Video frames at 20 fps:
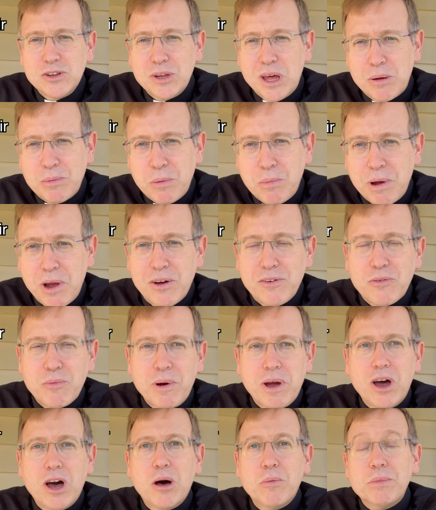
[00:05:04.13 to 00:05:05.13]
now preparing for
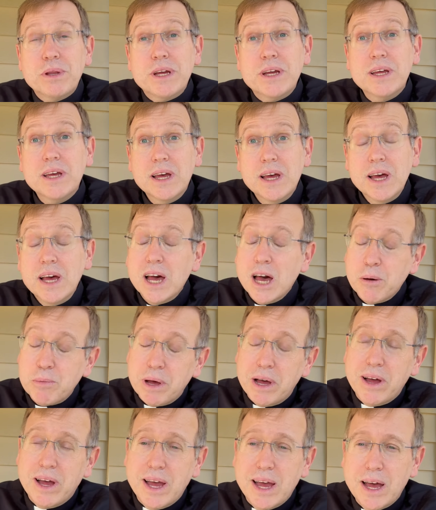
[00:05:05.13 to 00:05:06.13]
my homily
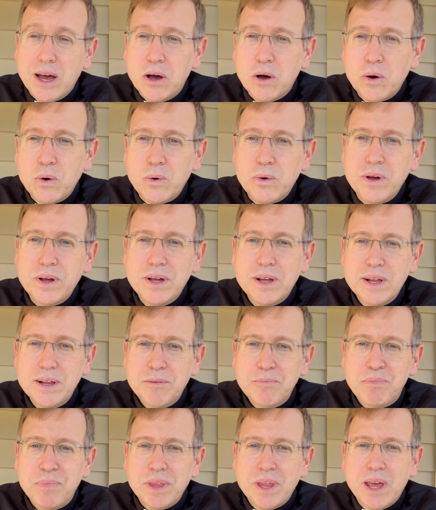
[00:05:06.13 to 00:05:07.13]
about how
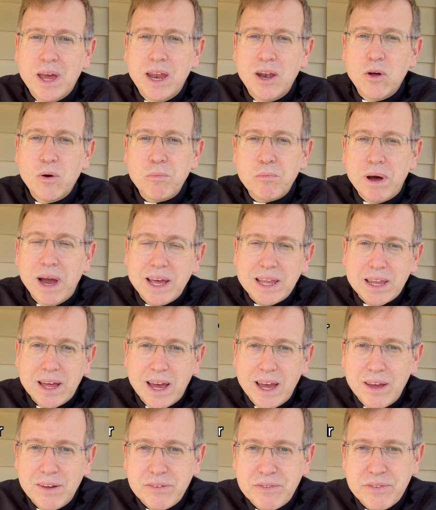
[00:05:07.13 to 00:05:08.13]
I know in my
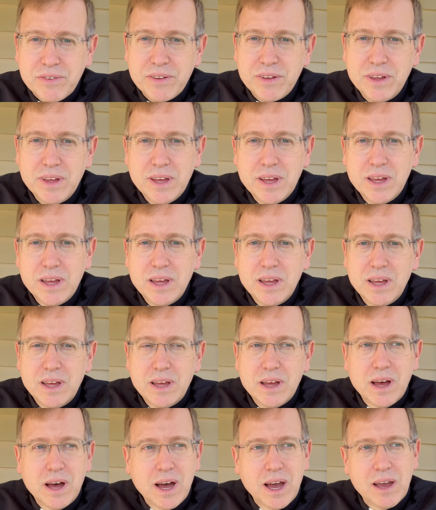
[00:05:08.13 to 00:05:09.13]
life
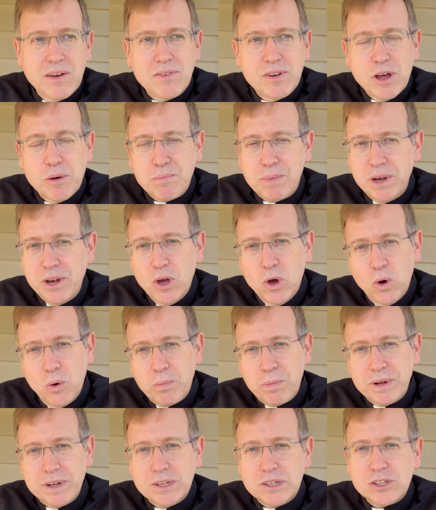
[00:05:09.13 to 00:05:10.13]
I have not been
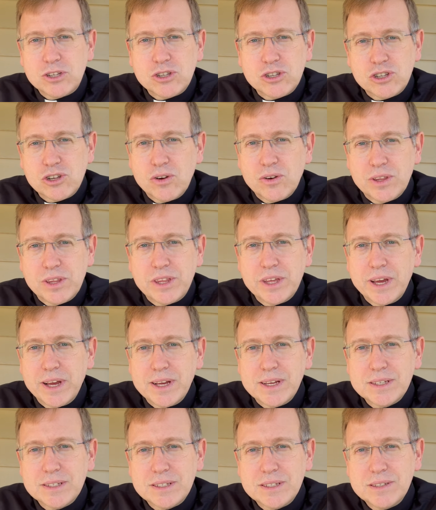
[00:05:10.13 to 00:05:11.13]
open to certain
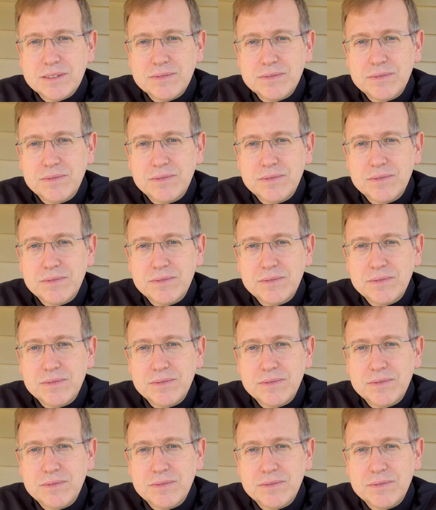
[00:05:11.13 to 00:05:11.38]
things.